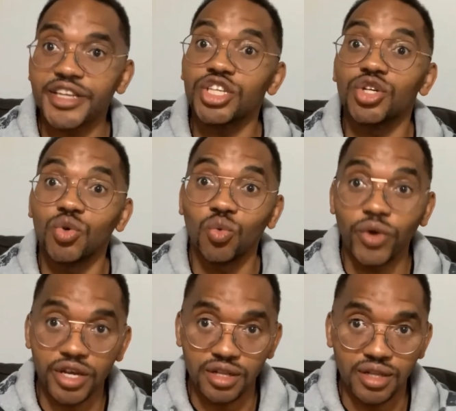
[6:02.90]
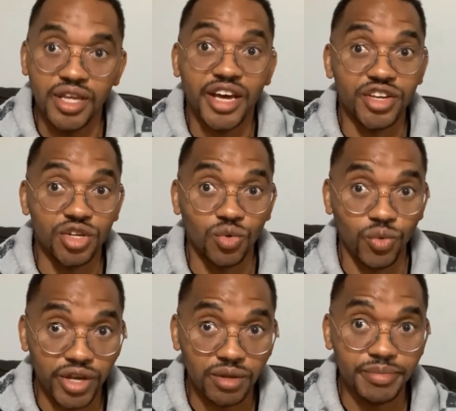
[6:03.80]
you will and you
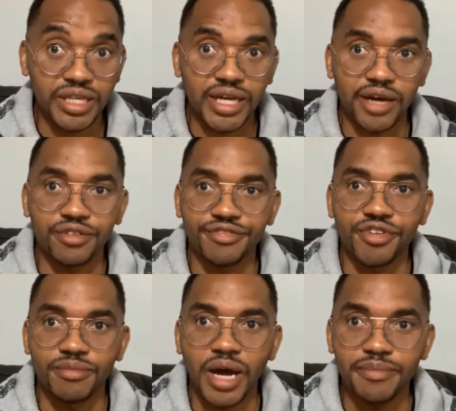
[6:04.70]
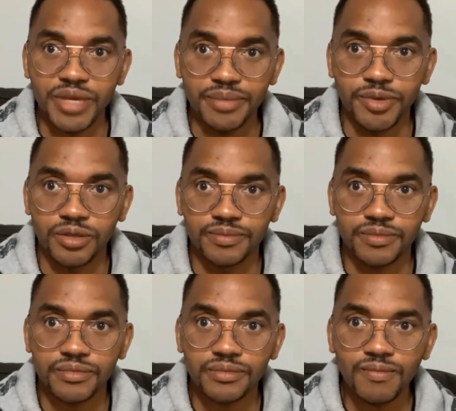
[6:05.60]
will be cut off from my people.
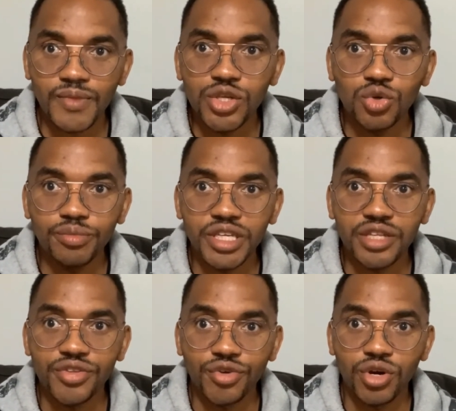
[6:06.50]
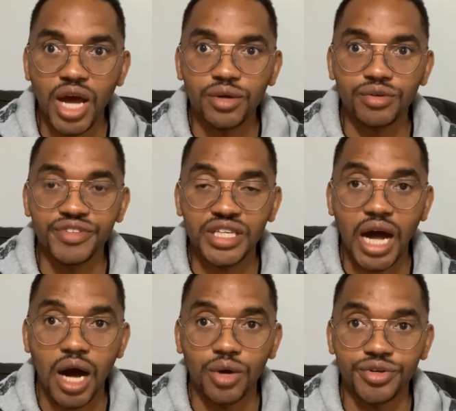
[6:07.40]
You'll be thrown out of the
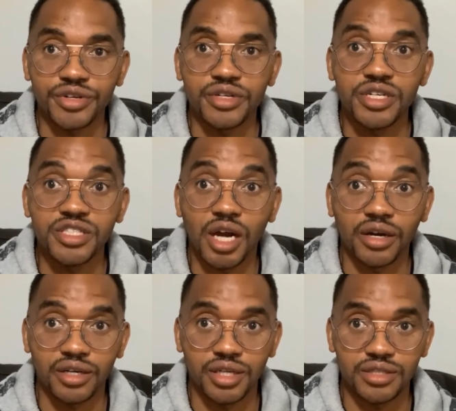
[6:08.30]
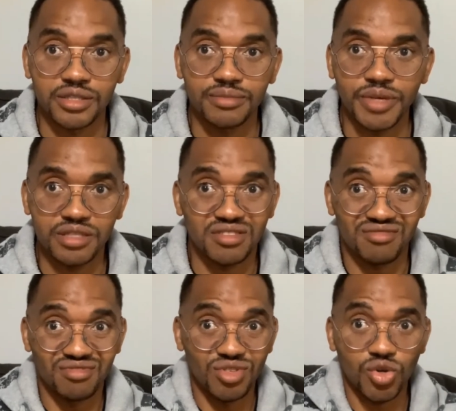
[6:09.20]
outer darkness. Means
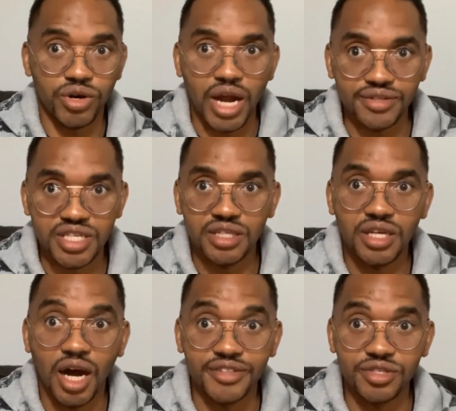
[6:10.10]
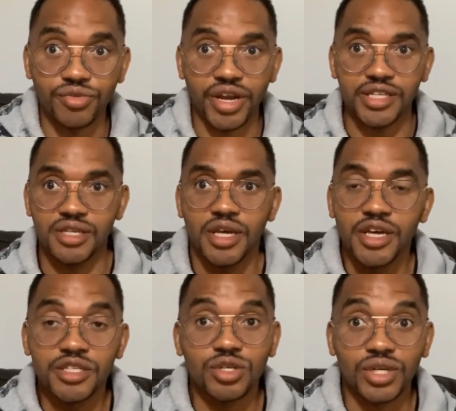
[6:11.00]
you're outside God's grace.
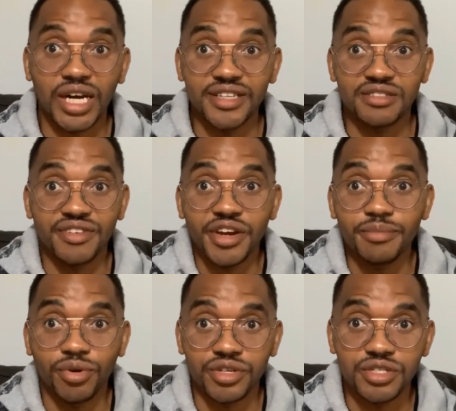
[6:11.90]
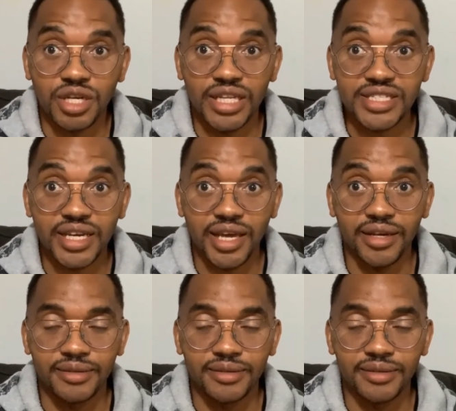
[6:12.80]
So guys, very important to listen in.